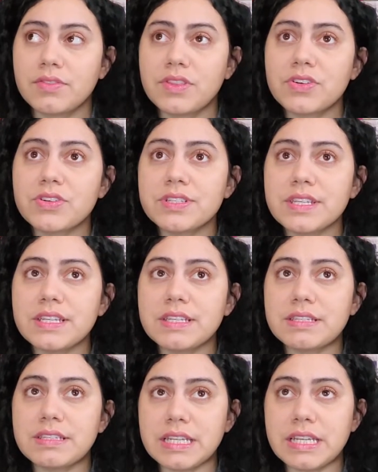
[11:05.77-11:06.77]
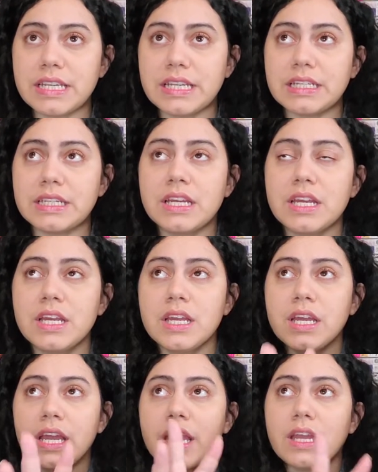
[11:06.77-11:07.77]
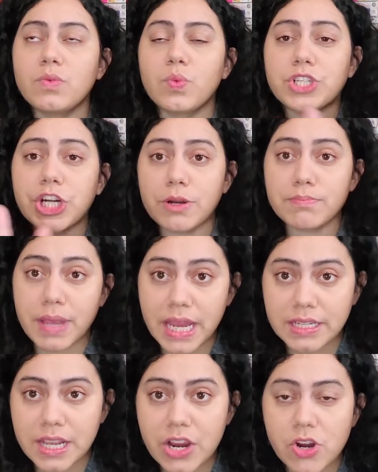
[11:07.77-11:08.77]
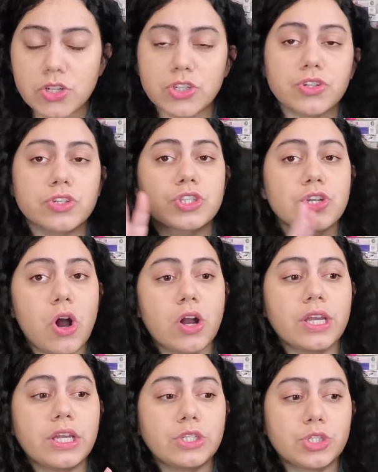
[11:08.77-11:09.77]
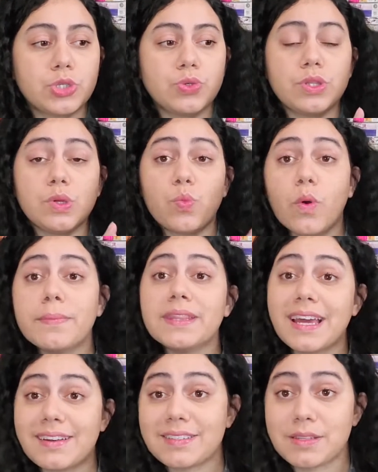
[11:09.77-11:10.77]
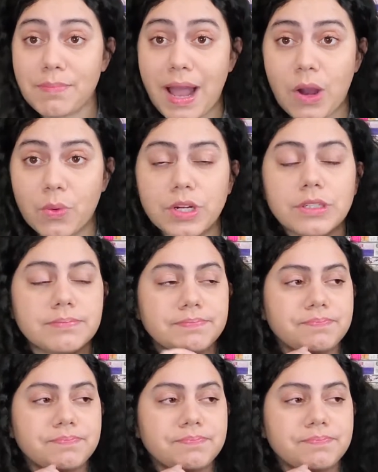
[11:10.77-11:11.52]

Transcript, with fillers: there is a scene in which our main character is talking to the woman that is in power.